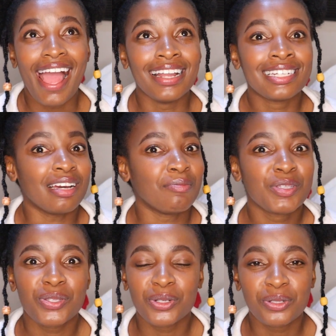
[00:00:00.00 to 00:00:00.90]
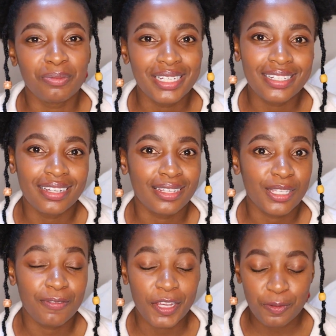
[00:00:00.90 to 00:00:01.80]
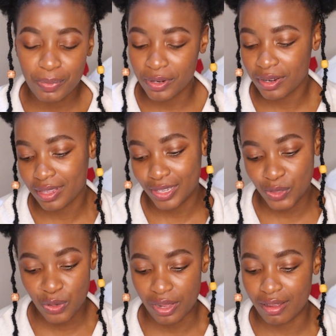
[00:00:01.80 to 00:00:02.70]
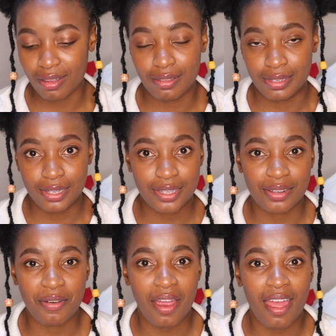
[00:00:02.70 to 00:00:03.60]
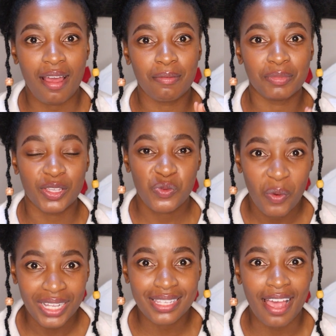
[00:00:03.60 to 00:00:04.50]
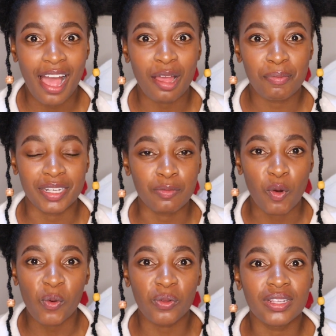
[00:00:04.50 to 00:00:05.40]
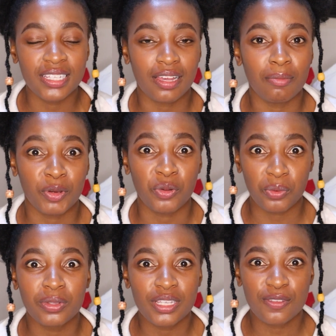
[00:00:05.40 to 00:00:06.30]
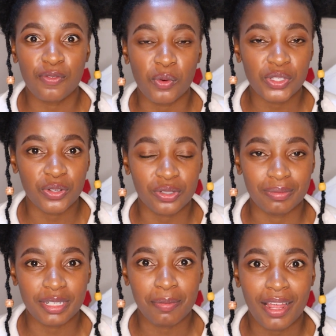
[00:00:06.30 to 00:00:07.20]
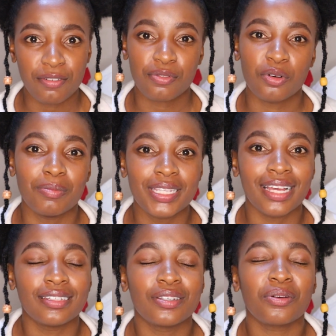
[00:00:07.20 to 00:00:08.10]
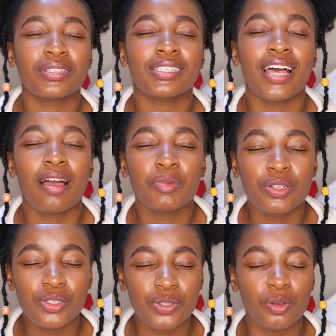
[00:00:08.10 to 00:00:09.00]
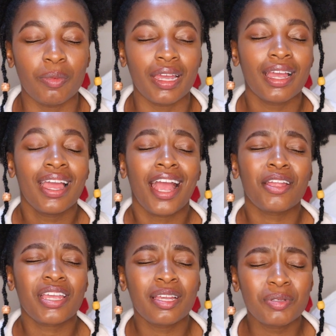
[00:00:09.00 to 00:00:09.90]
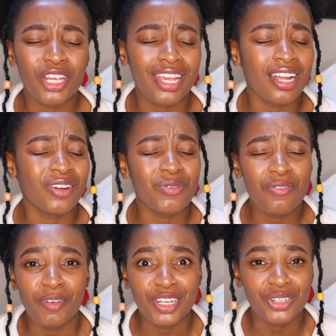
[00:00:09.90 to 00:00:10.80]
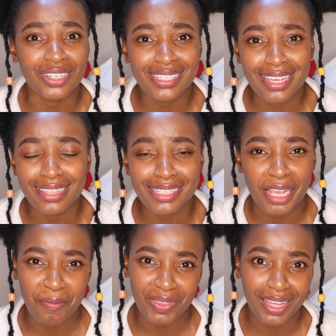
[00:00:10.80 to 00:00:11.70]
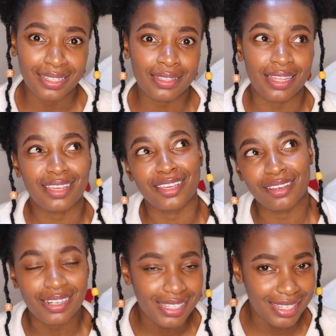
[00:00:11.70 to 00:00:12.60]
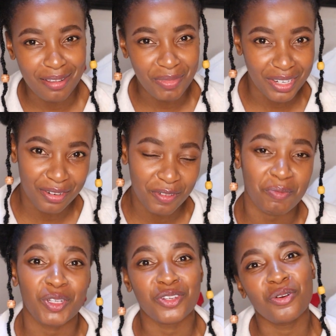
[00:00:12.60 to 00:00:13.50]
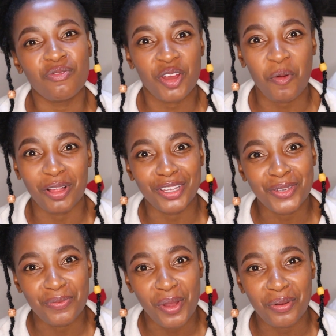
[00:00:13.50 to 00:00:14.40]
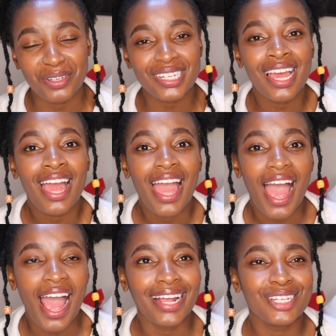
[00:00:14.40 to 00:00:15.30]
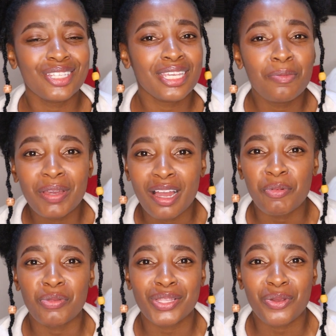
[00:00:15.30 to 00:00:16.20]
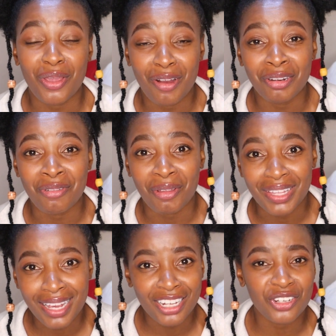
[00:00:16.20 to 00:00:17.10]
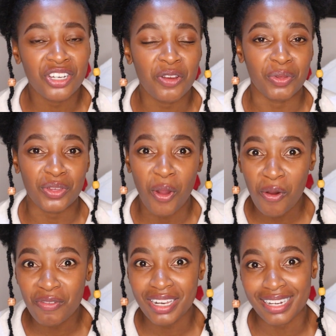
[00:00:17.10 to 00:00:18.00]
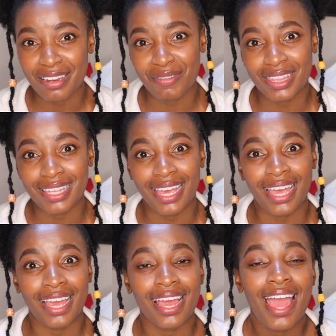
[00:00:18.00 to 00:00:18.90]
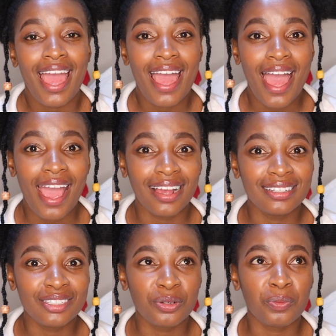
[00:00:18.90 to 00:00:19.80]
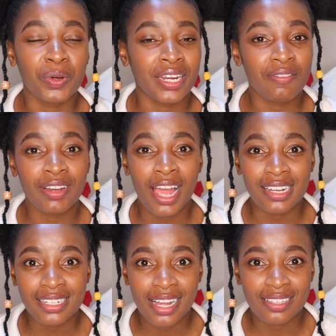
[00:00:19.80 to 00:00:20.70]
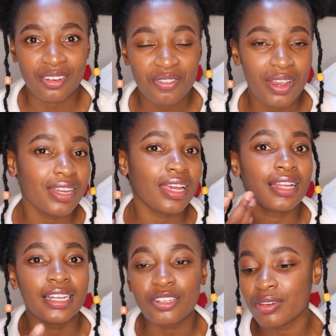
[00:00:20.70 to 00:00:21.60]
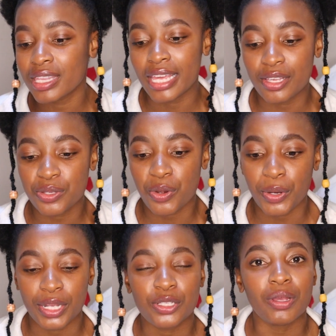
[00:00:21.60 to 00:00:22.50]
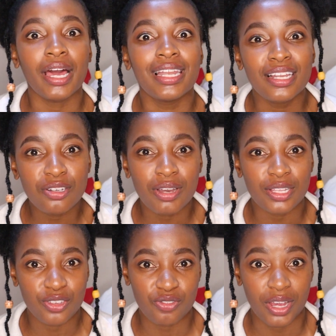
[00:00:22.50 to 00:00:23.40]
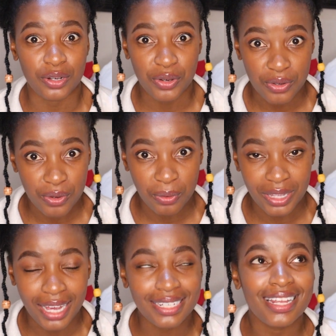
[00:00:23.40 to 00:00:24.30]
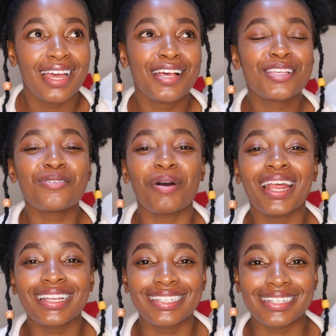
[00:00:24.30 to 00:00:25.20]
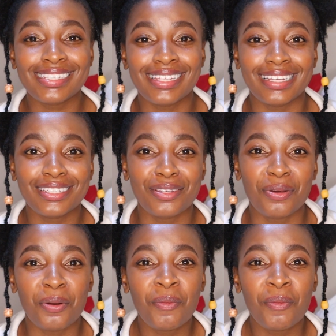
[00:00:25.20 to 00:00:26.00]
And I'm on social media. There's Facebook, there's Twitter, there's Instagram, there's WhatsApp, and I'm on all these 4 social media platforms. And it's time consuming, and you keep checking and refreshing, seeing the same things, thinking you're gonna see something different, but you know very well that you won't. And just keeping up with what's going on around the country with COVID and everything, and whatever hashtags are trending, literally they're scrolling. So I literally had to try and control that. So what I did is that